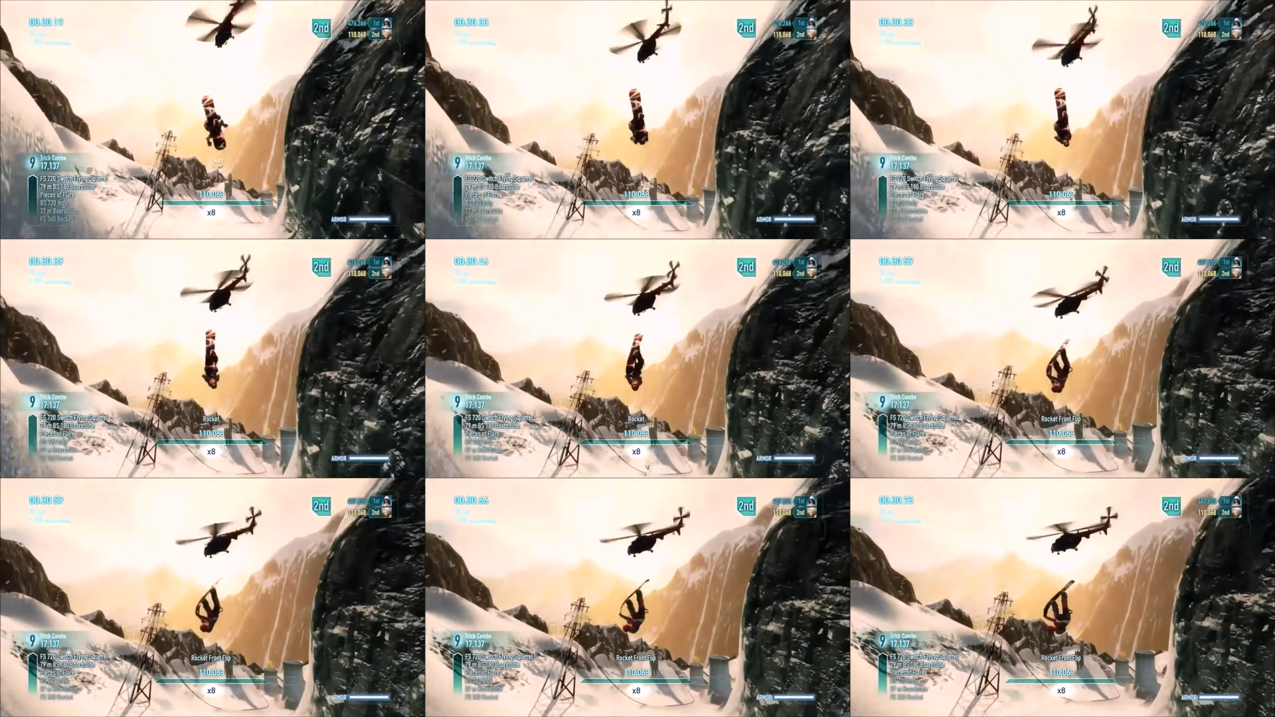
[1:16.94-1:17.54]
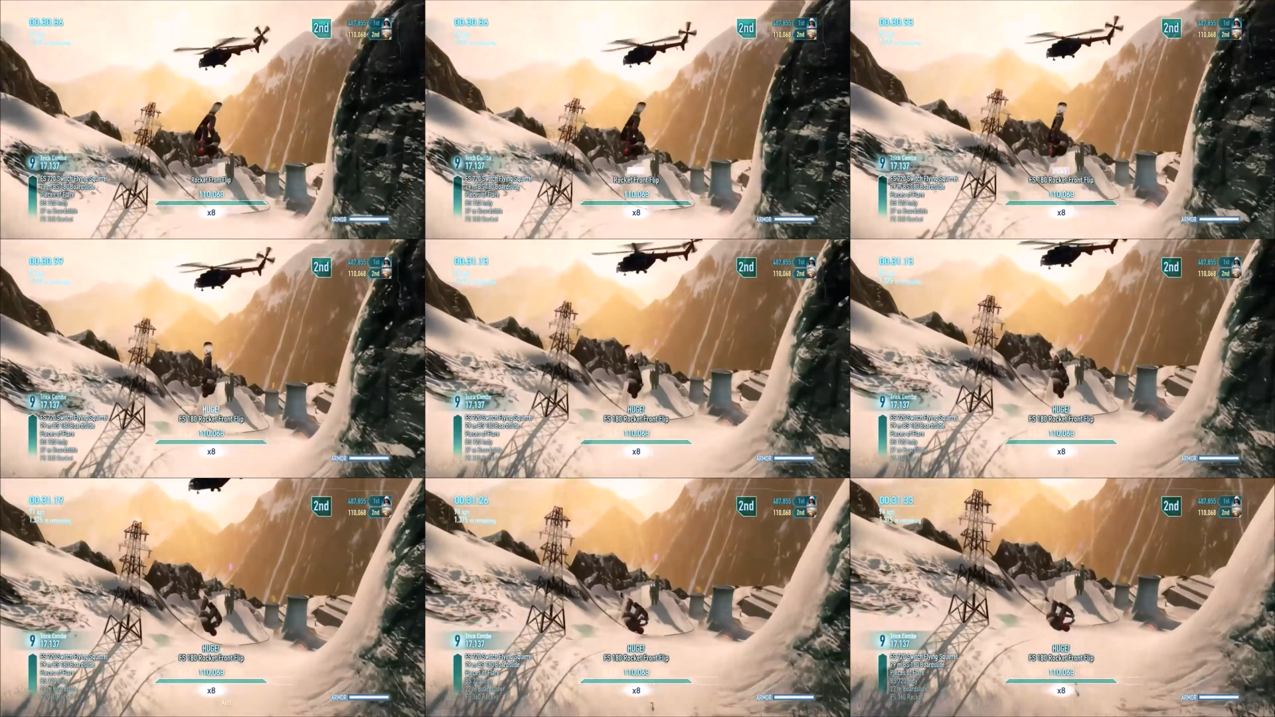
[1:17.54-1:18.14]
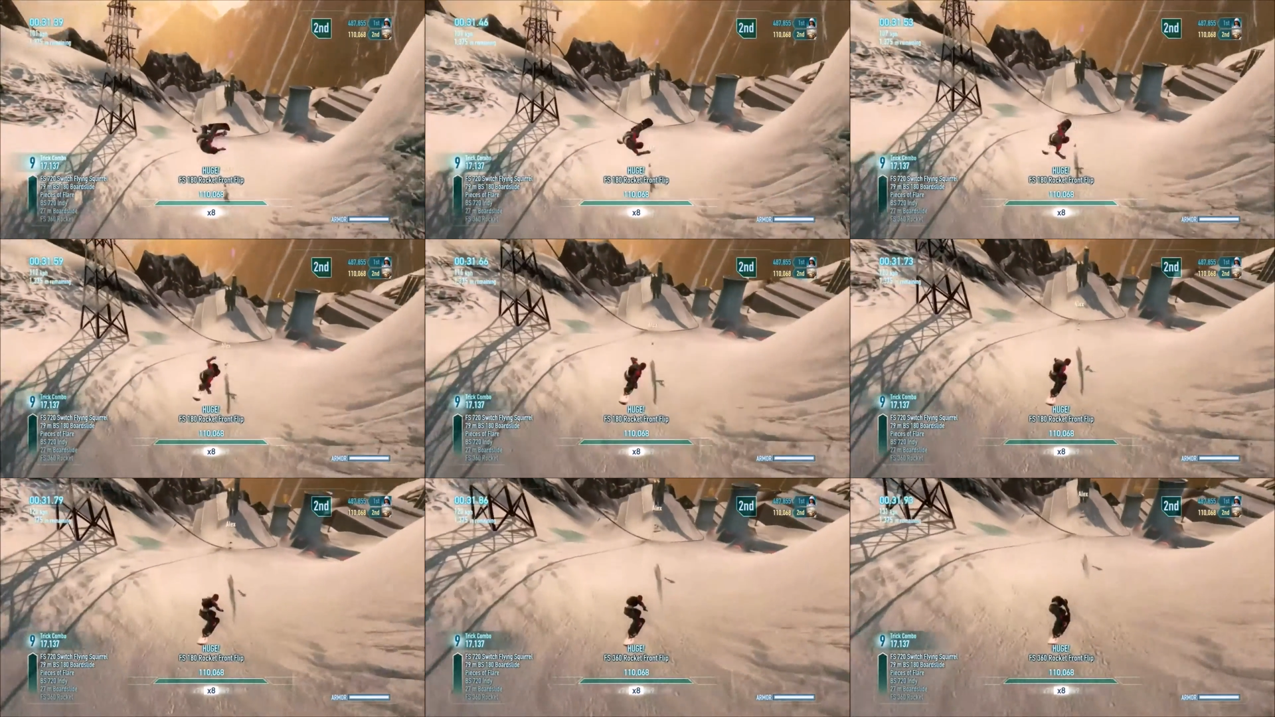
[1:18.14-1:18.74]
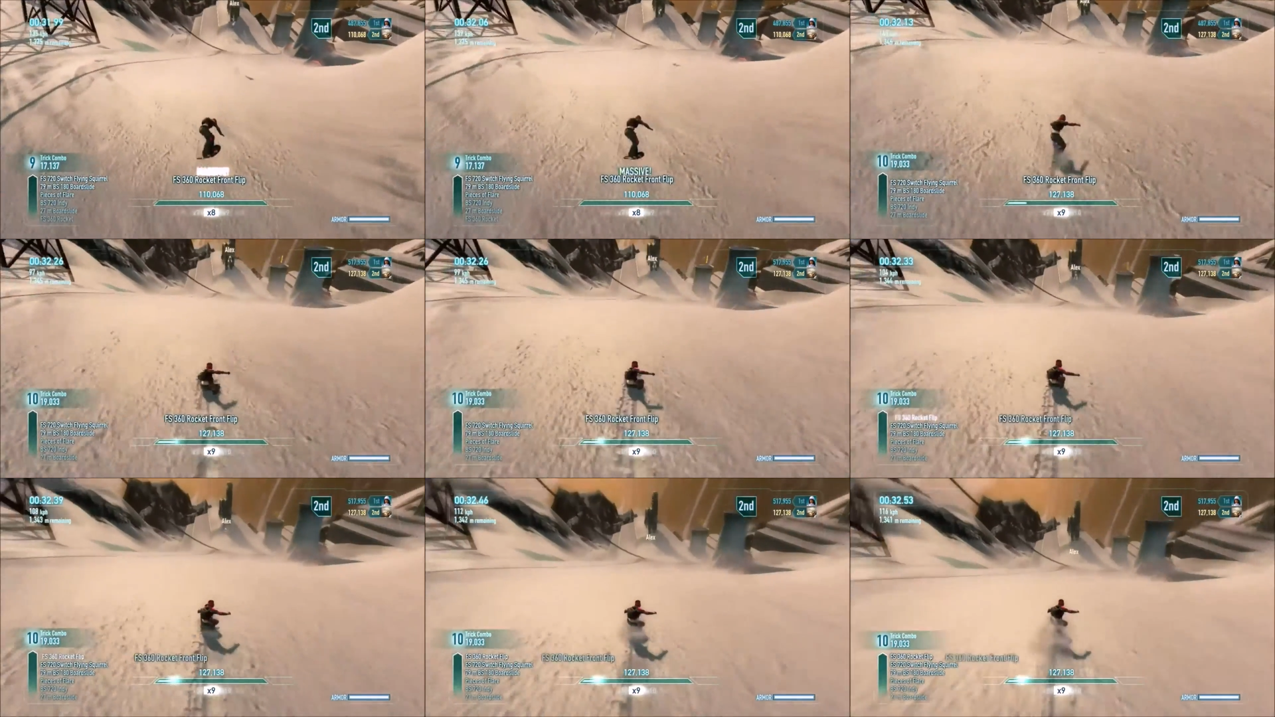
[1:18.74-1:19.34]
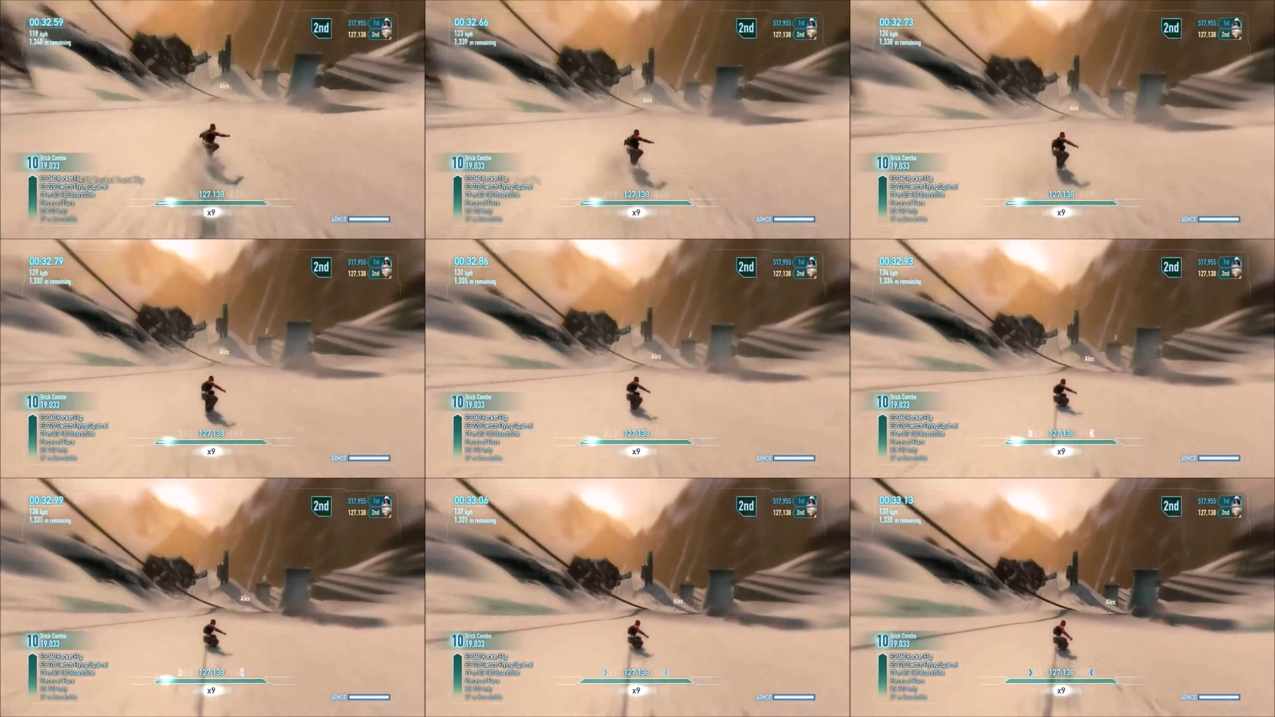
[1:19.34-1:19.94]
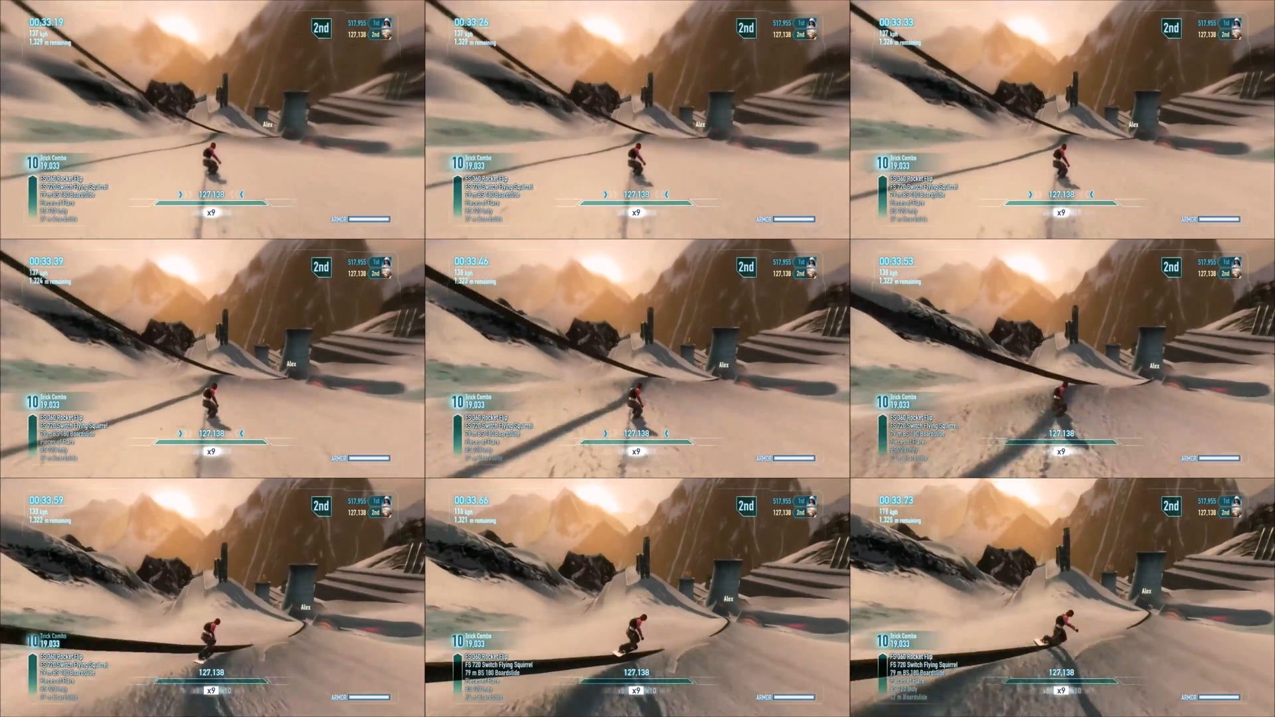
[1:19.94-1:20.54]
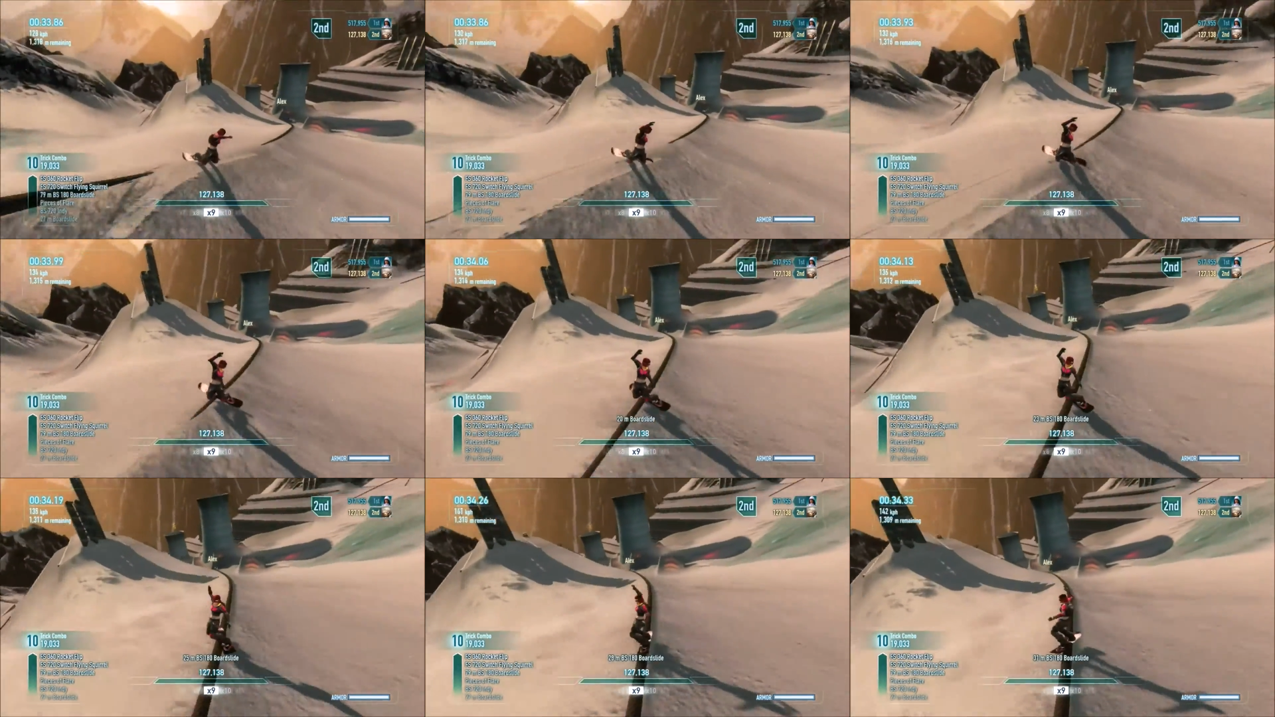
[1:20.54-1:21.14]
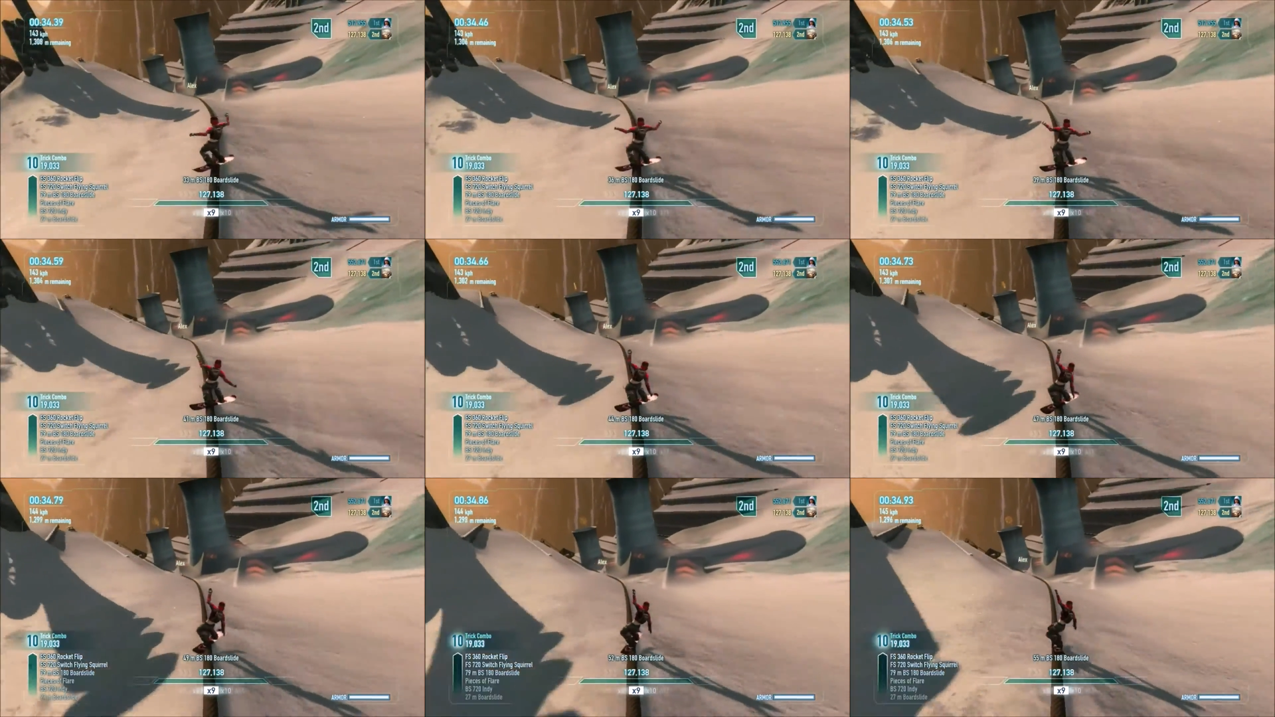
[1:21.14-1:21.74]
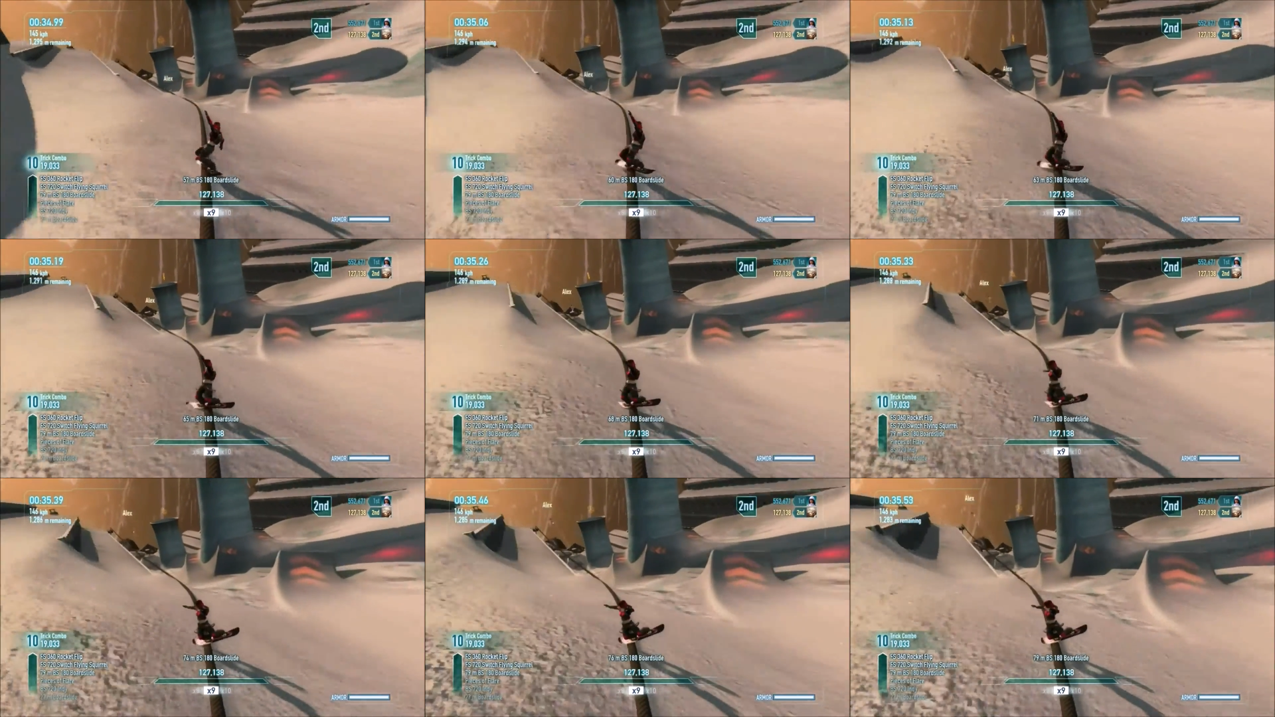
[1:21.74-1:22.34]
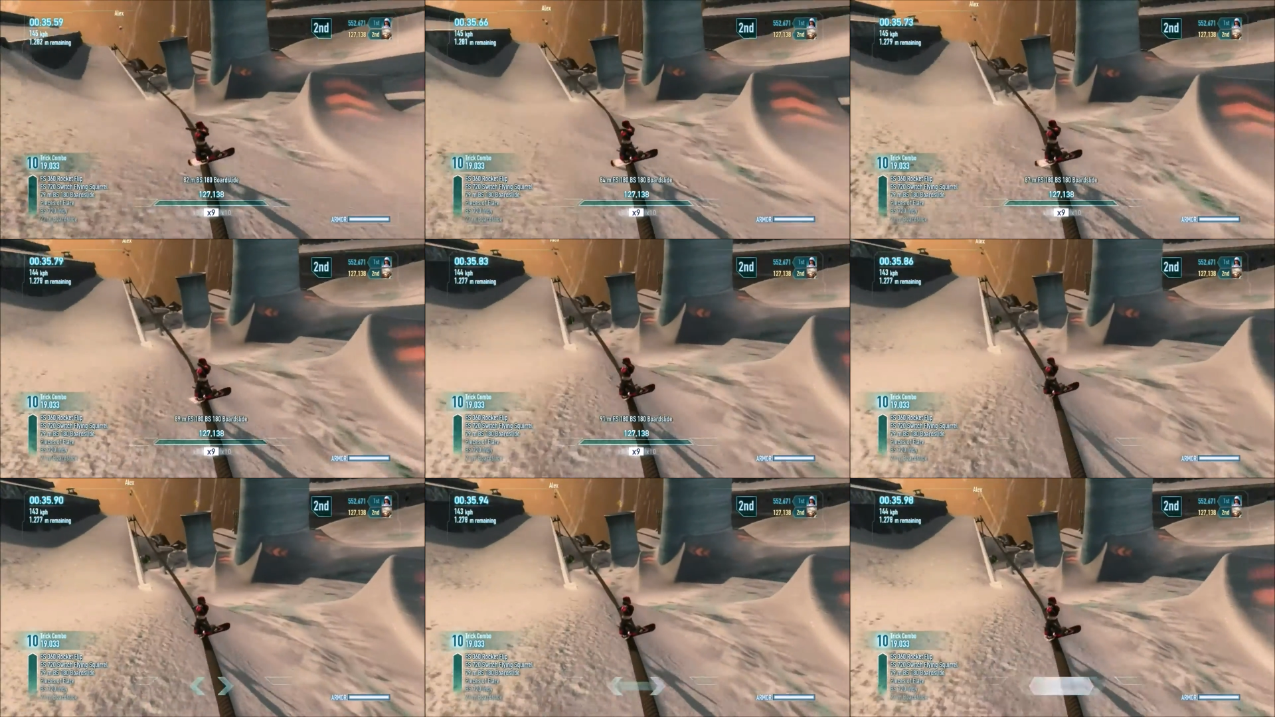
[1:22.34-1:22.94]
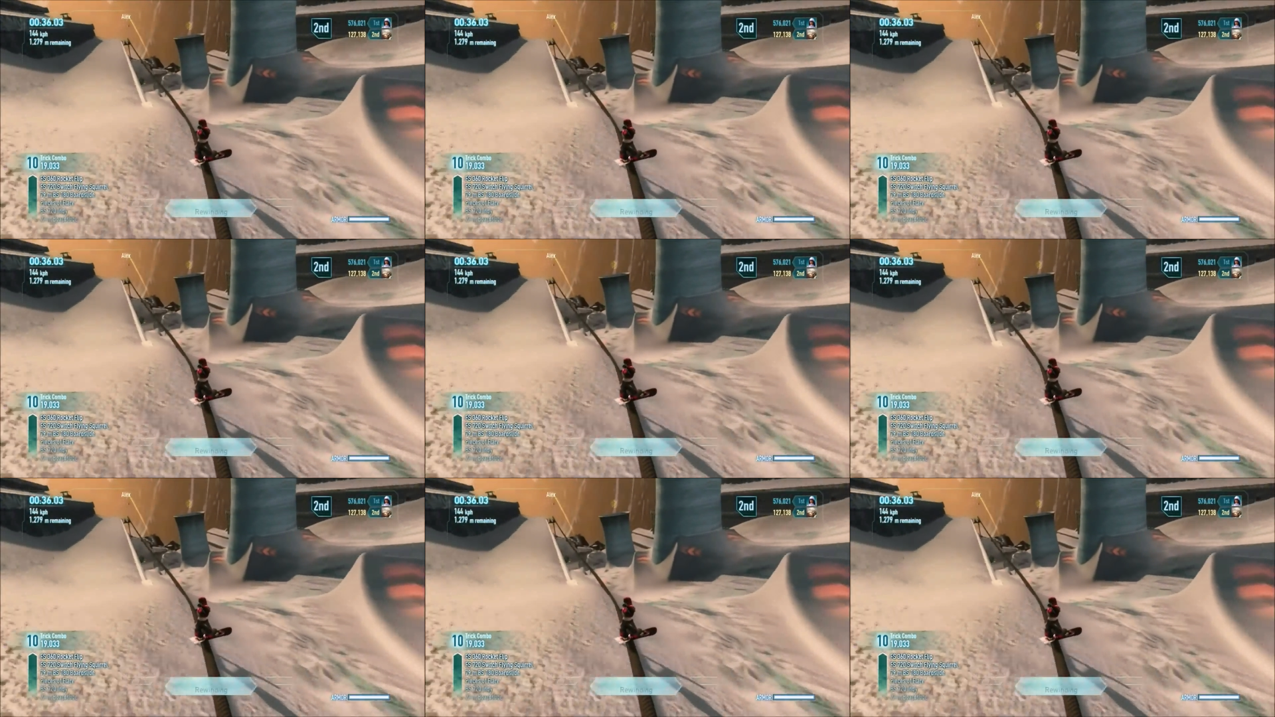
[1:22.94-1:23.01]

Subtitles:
No face is visible, so there are no lips to read.